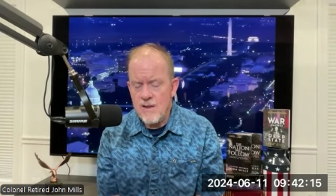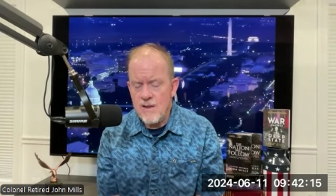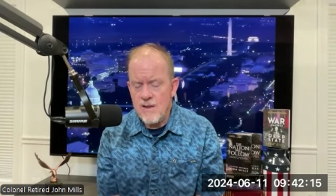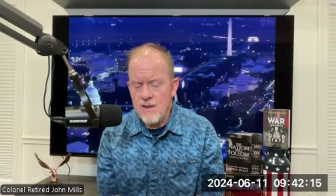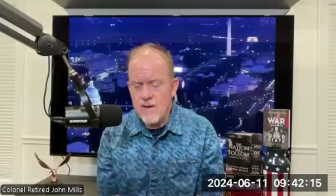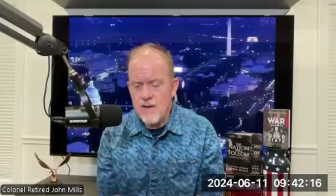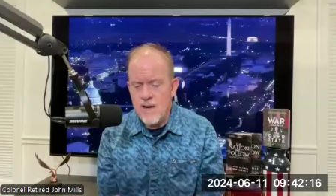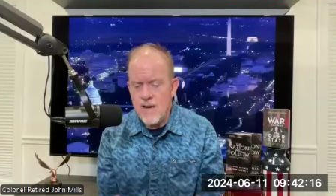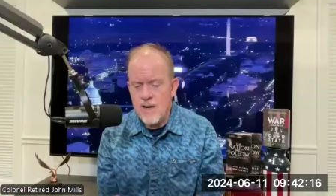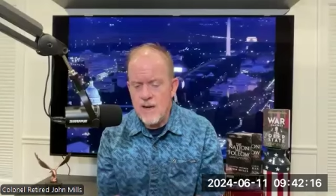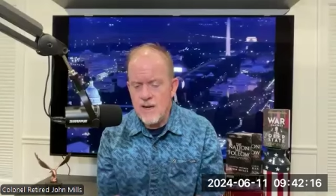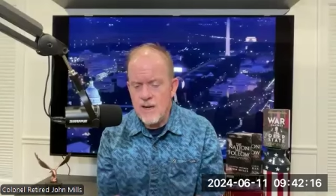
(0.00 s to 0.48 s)
You
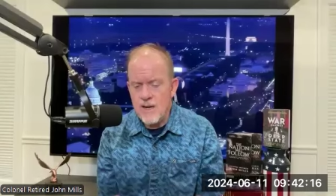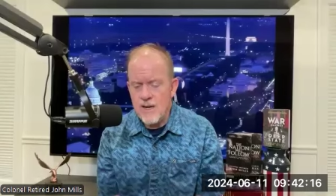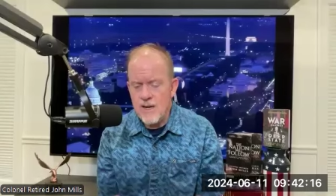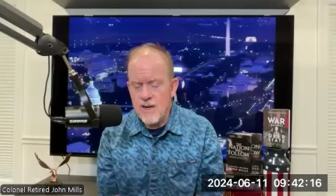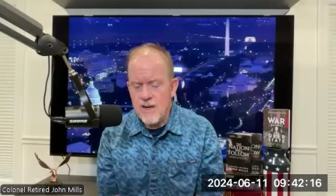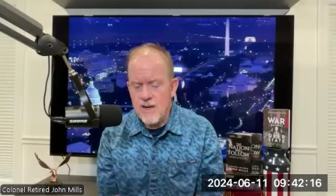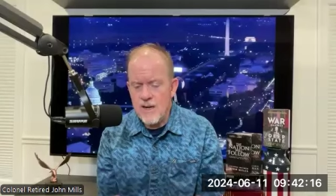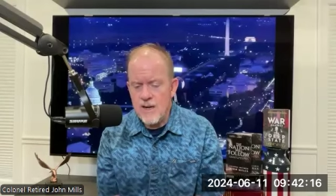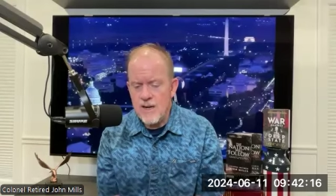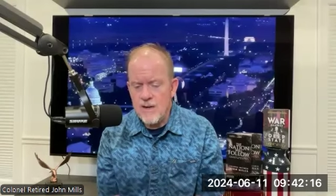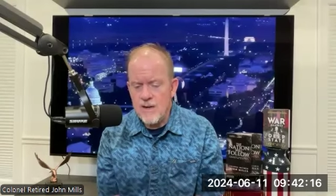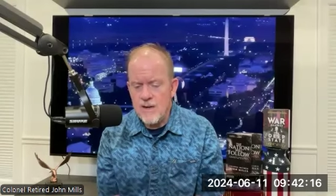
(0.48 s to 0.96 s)
got a,
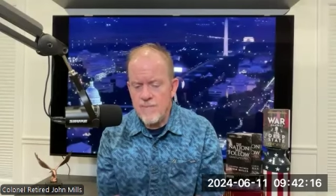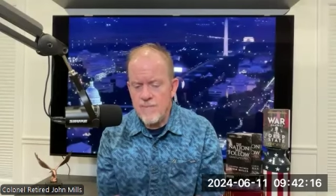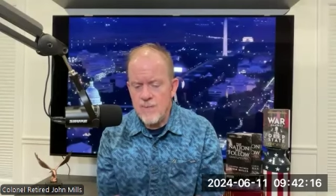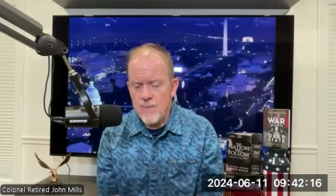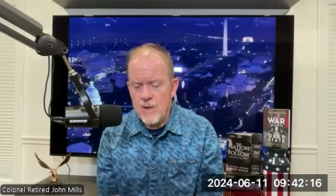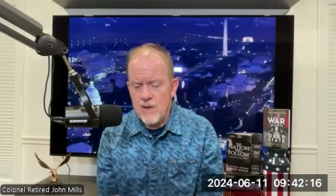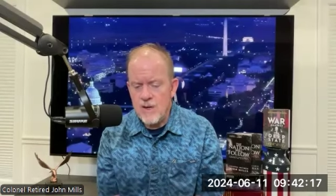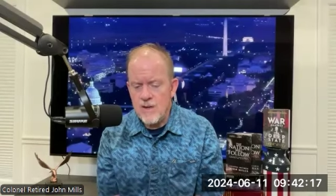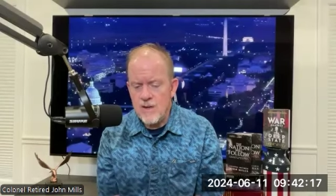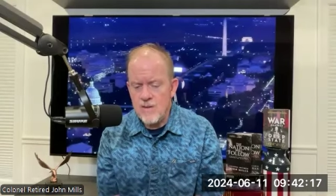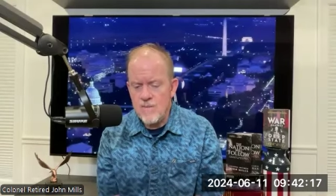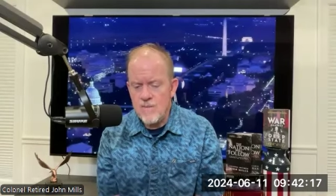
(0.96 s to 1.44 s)
uh,
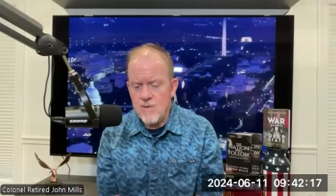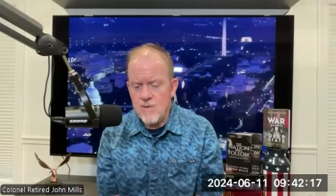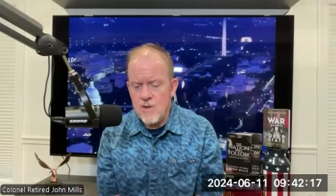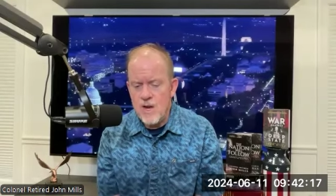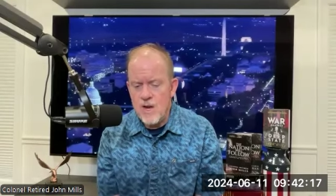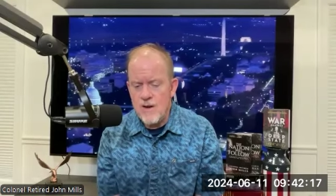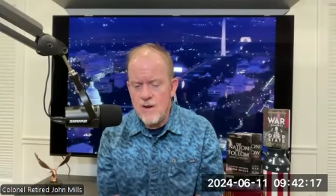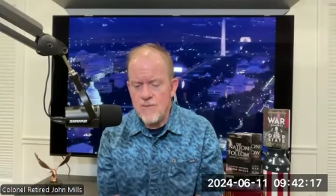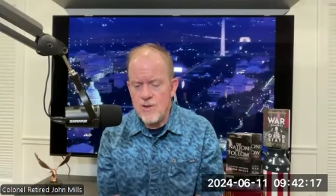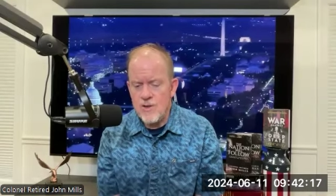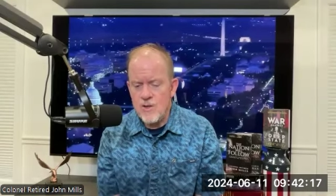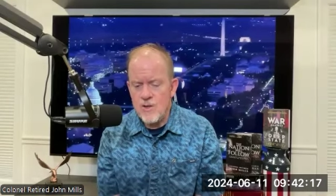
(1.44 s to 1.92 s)
a,
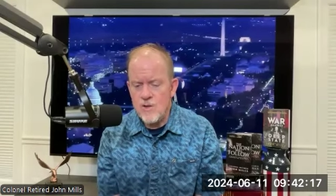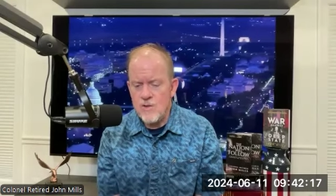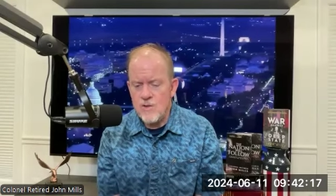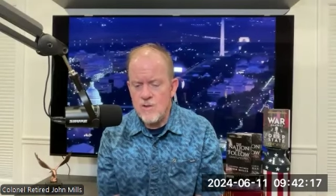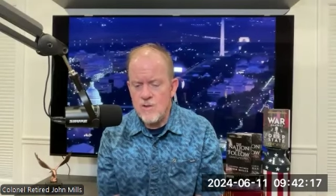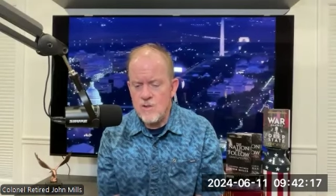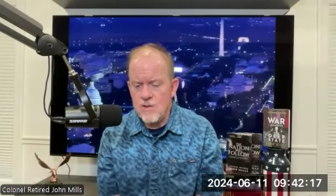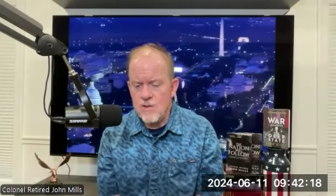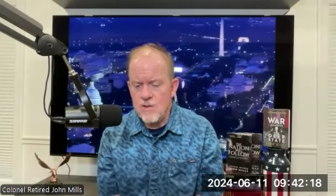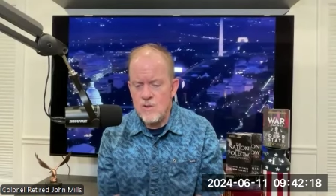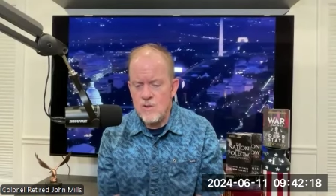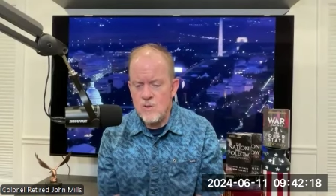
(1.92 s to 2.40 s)

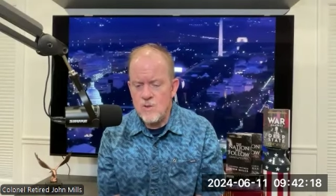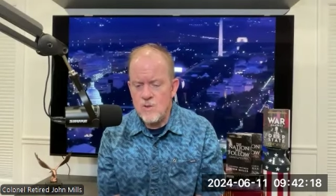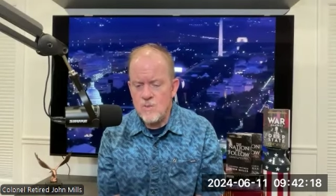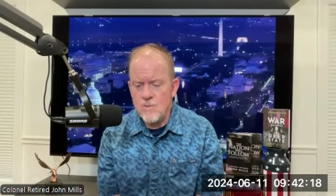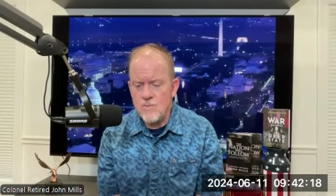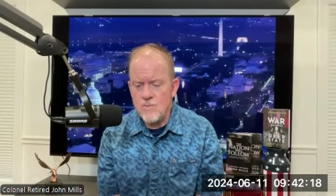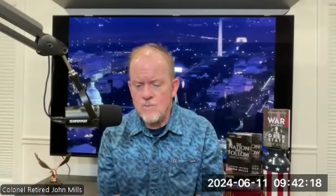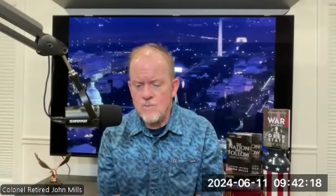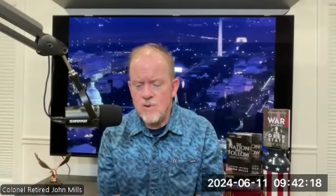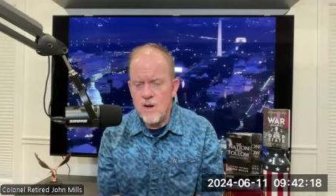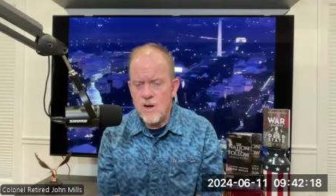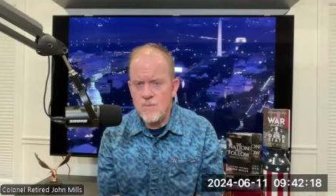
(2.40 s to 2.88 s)
governor who
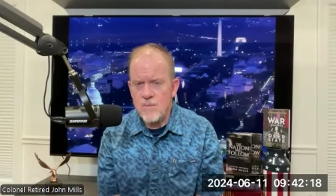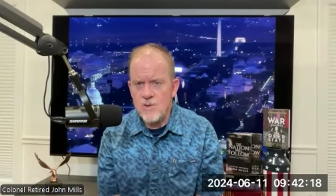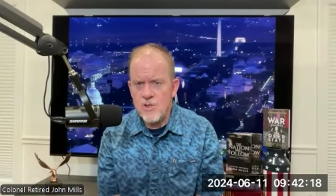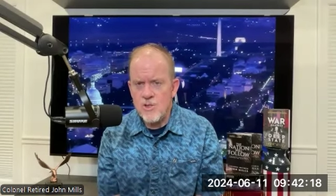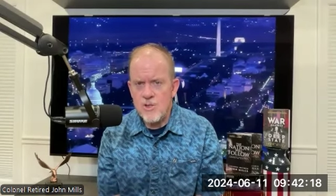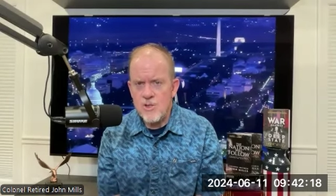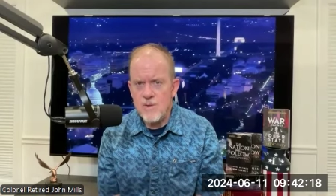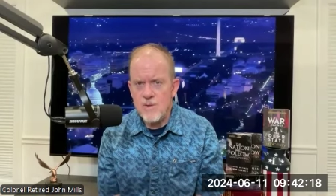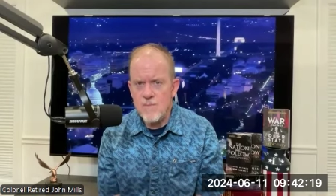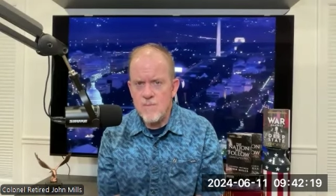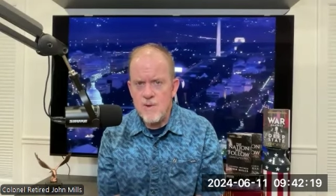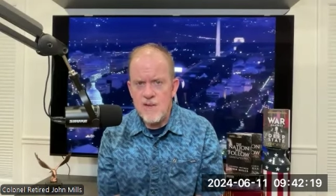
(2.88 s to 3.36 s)
probably
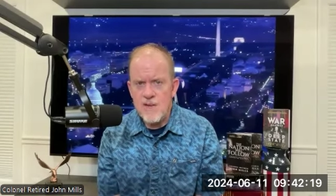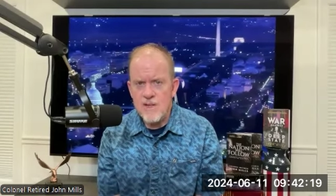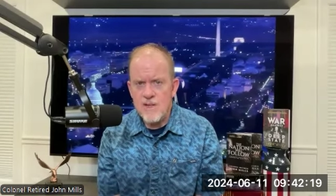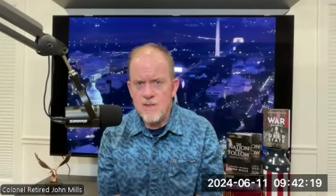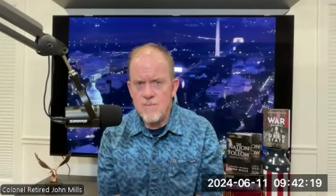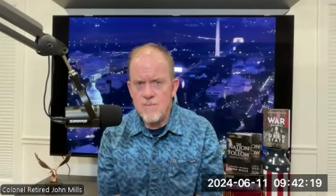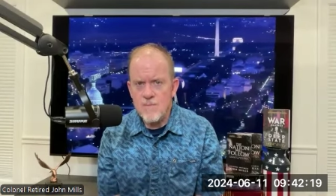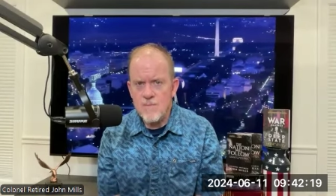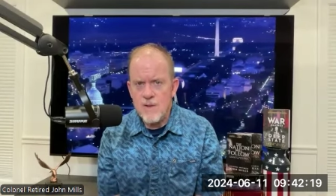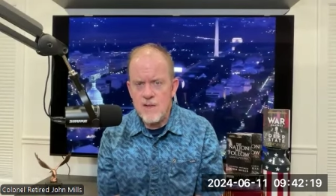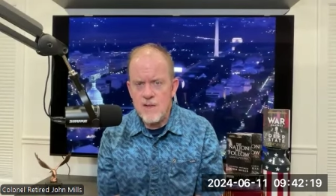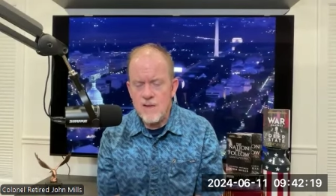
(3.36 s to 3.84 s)
shouldn't be
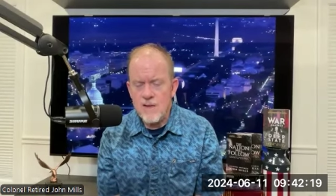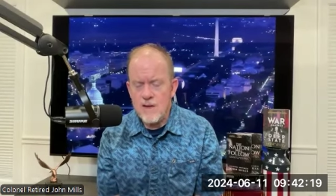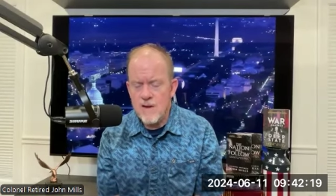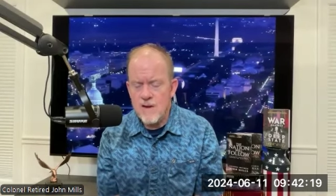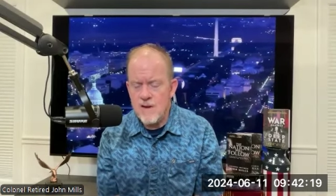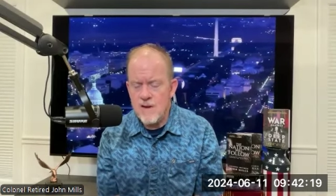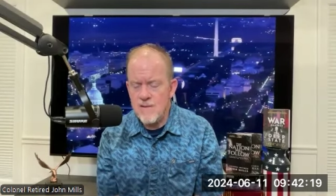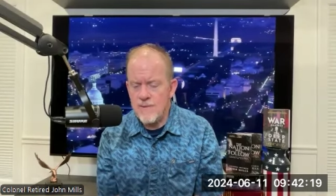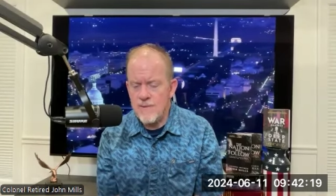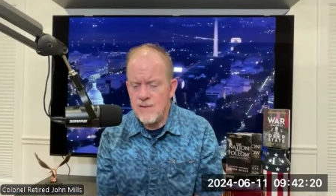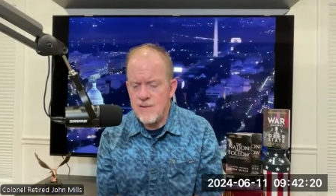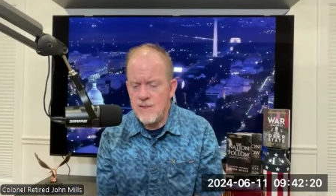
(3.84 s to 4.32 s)
in be in
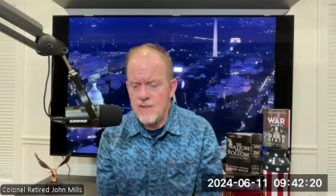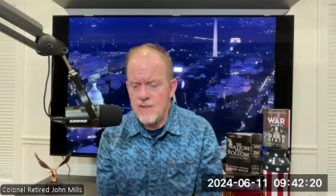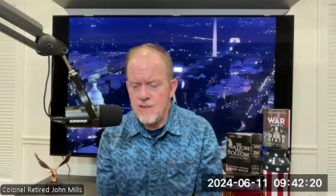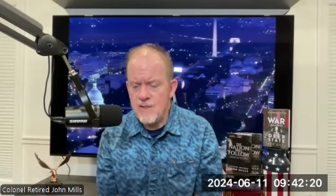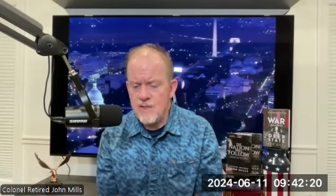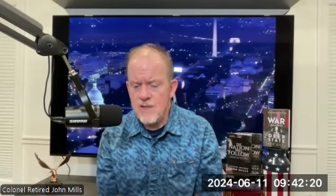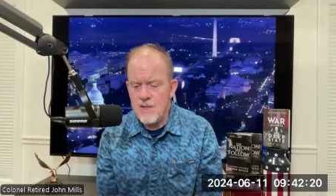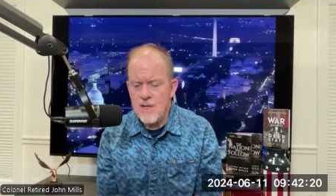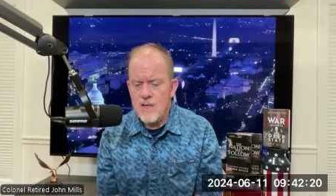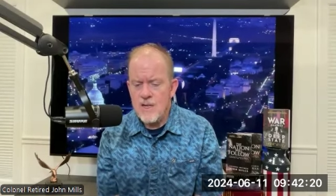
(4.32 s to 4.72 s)
office,